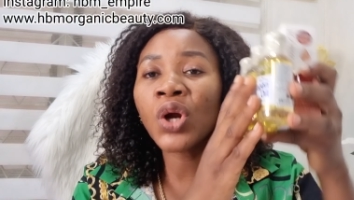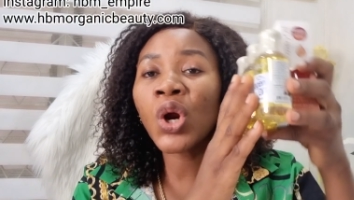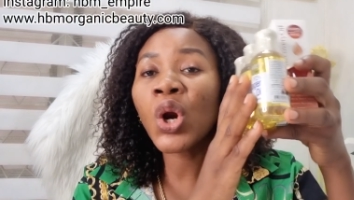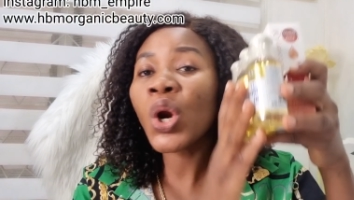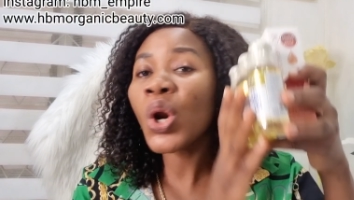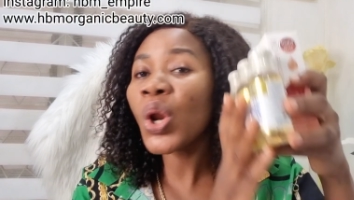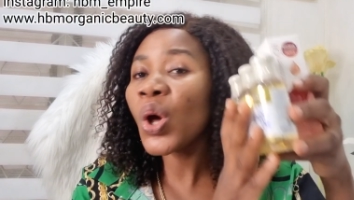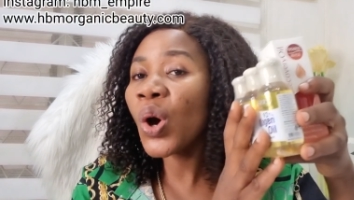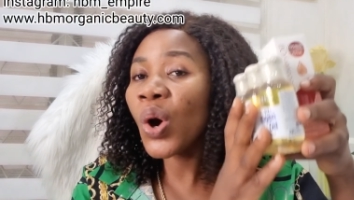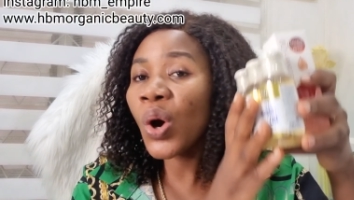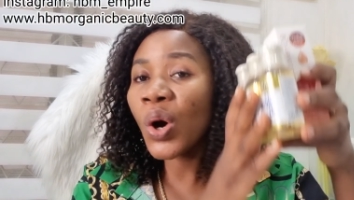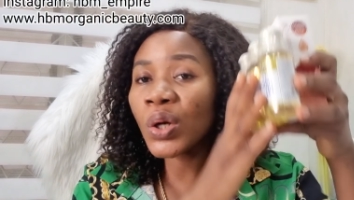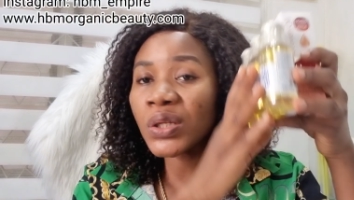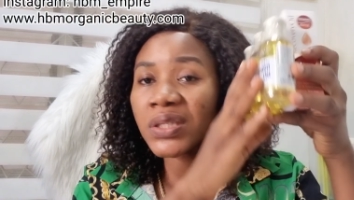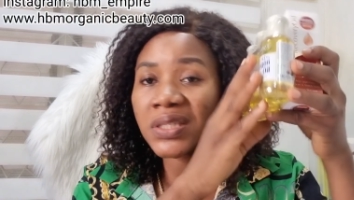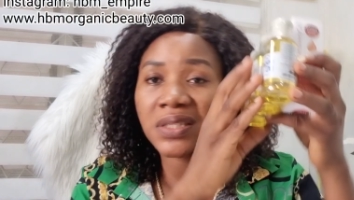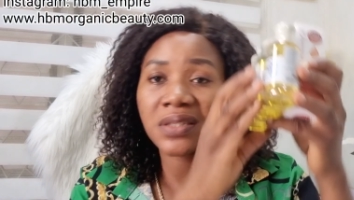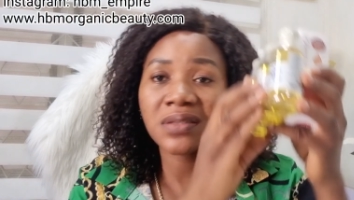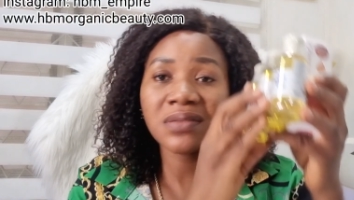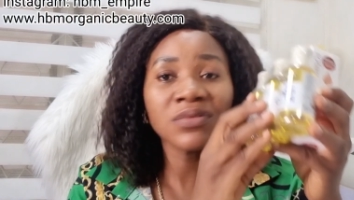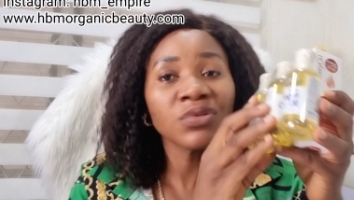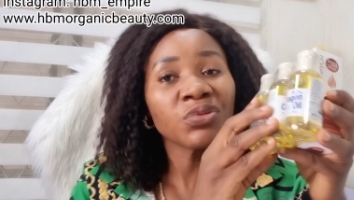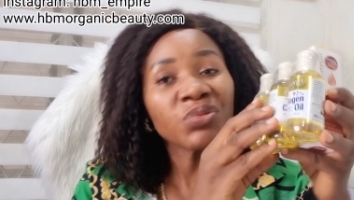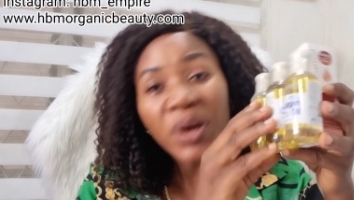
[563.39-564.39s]
glow
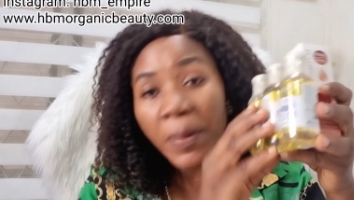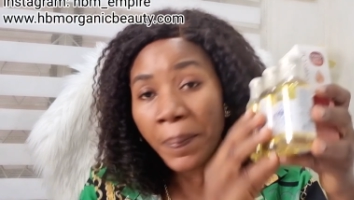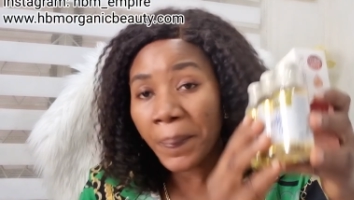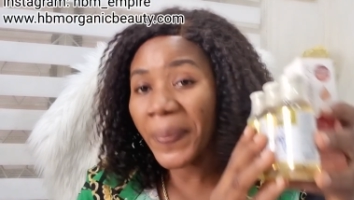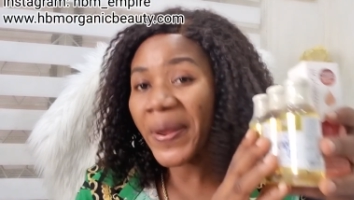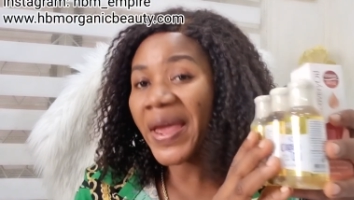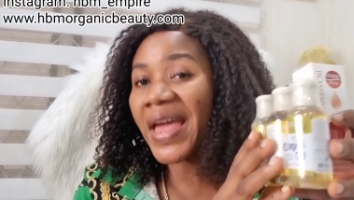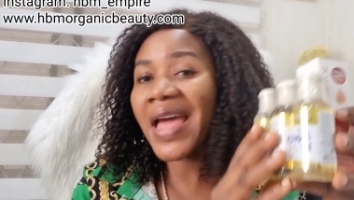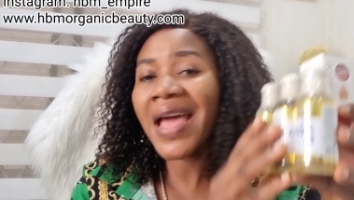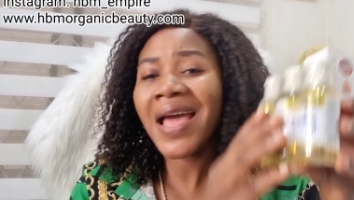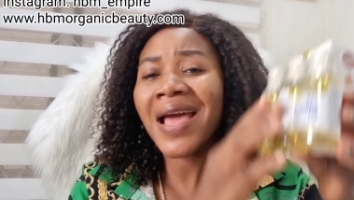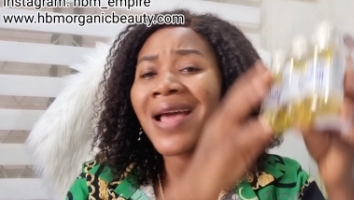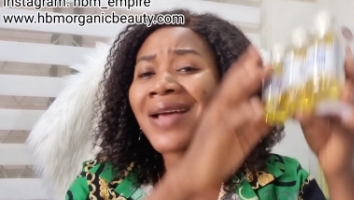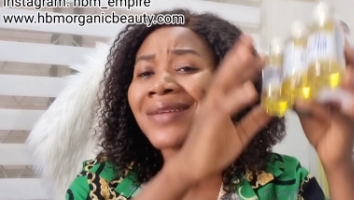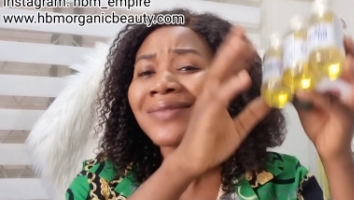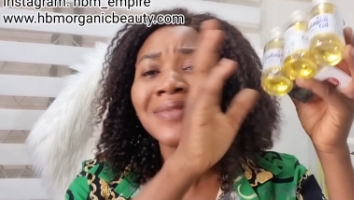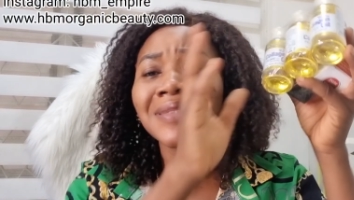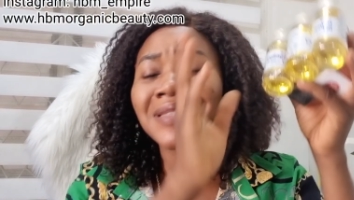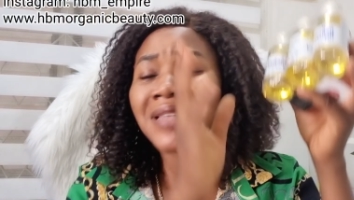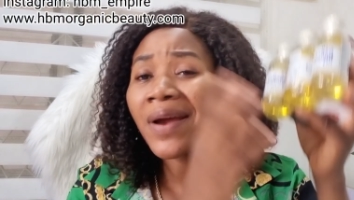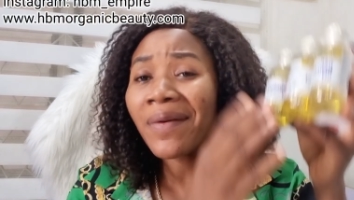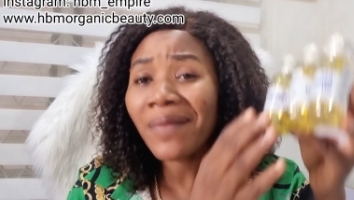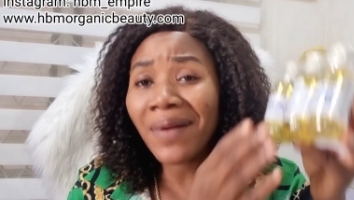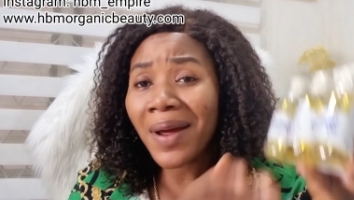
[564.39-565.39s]
repair
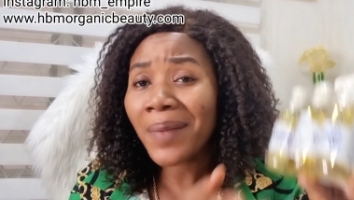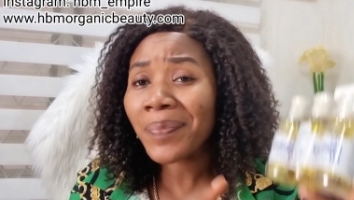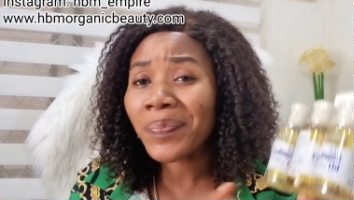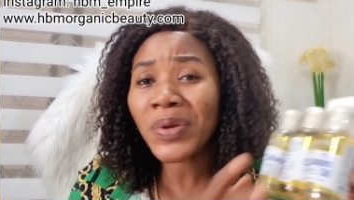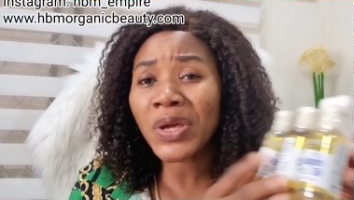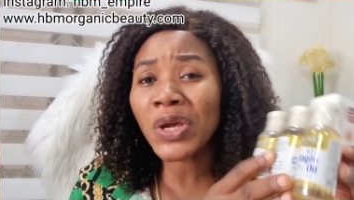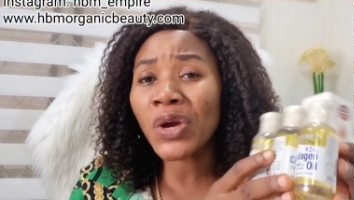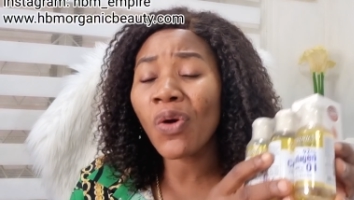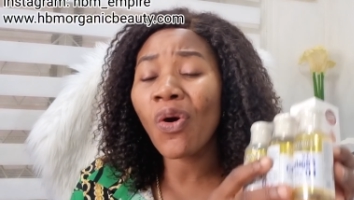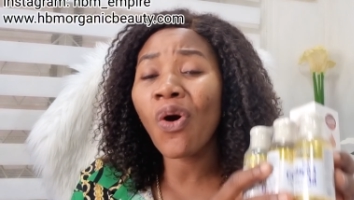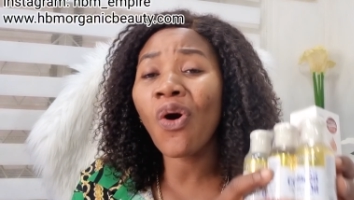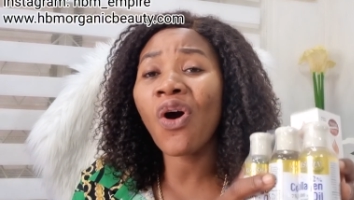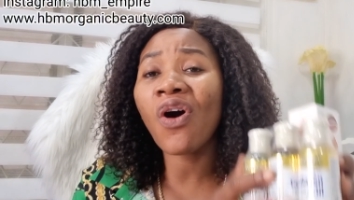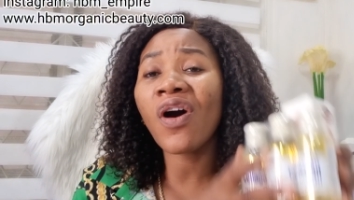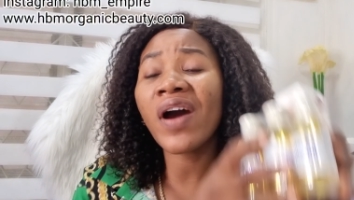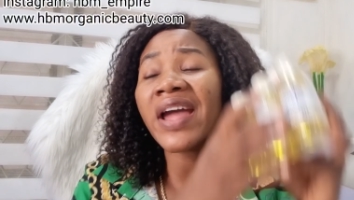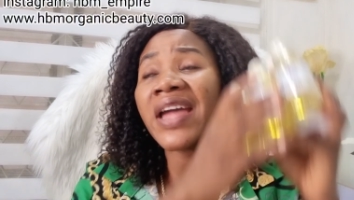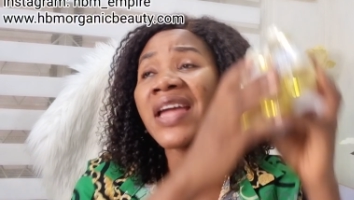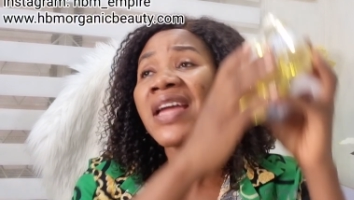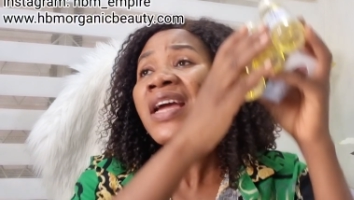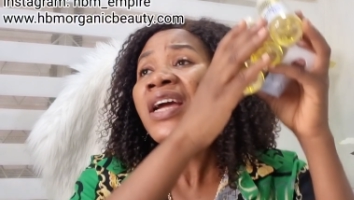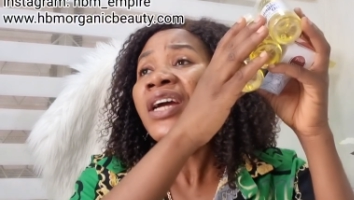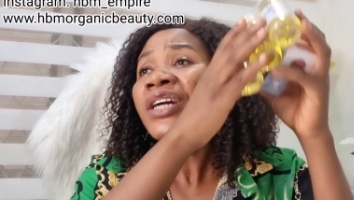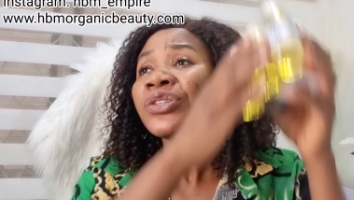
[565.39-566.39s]
therapy
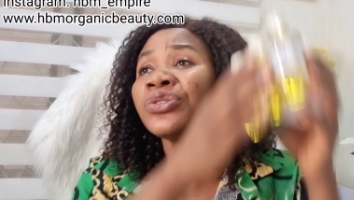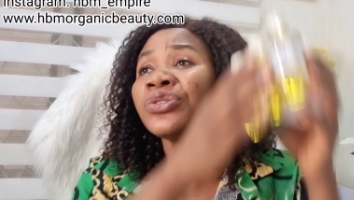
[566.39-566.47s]
oil